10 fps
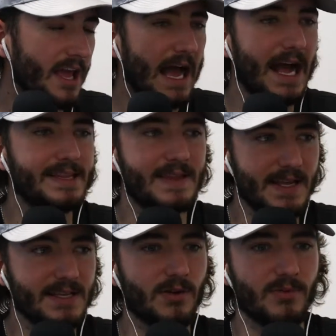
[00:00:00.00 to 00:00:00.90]
I
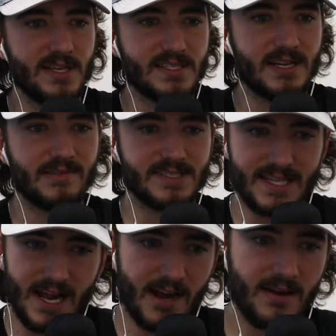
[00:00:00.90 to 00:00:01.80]
think the reasoning was
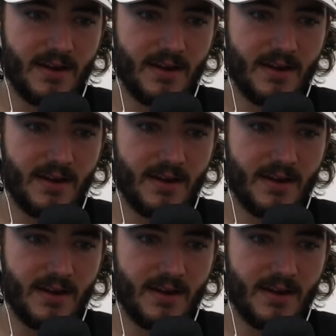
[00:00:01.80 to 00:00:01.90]
there.